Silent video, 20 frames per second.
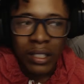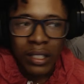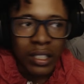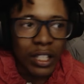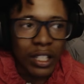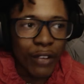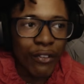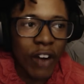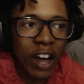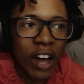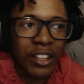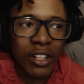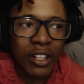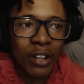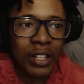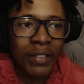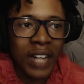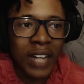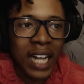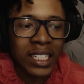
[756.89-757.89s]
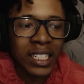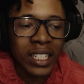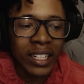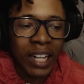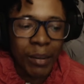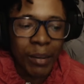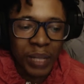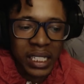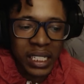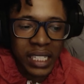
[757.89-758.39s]
Your father don't even got your
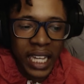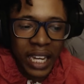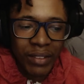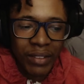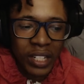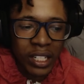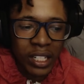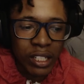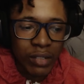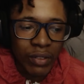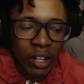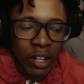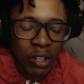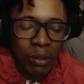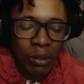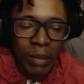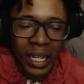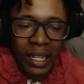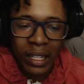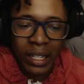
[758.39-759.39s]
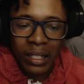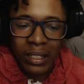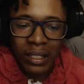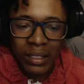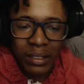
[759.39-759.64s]
number saved in his phone, my nigga.